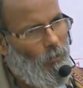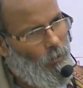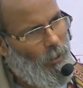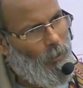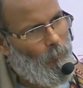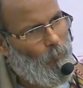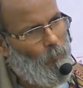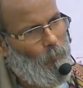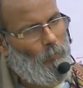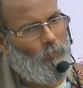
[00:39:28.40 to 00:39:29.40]
Alright.
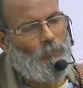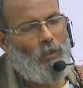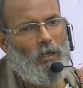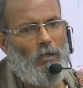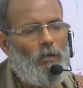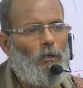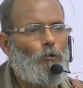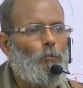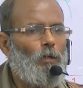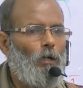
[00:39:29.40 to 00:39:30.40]
And in
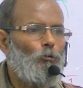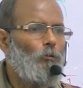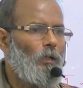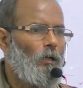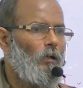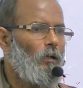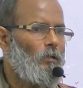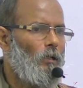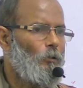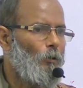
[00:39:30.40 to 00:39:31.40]
case of
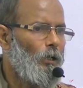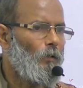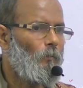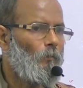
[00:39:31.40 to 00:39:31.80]
tarsometatarsal joint,